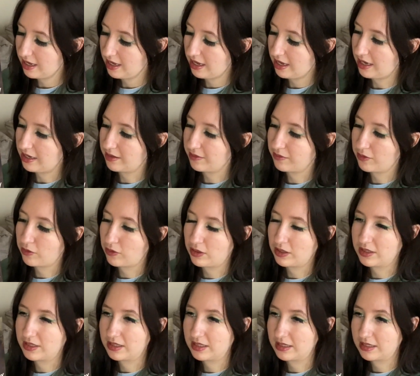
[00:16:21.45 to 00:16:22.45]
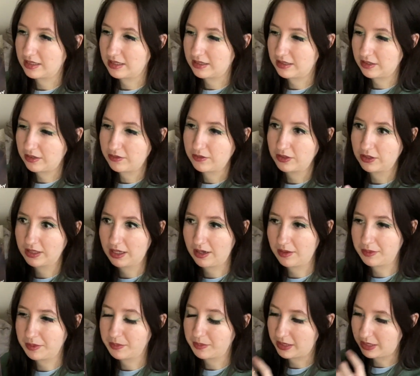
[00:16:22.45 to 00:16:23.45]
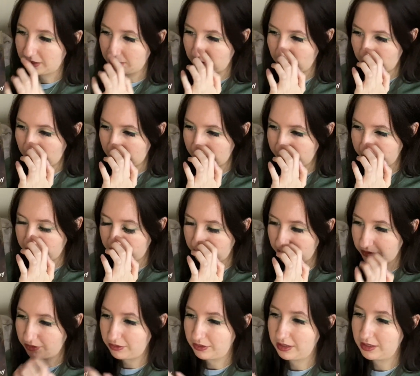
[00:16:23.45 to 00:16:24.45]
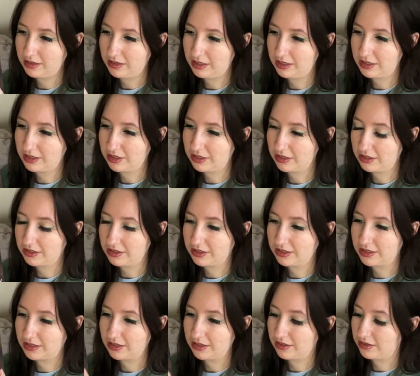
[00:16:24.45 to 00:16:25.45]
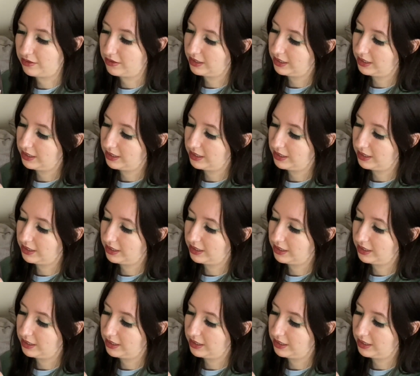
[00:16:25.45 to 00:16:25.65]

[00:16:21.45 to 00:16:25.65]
And of course this is their first album in quite a few years, so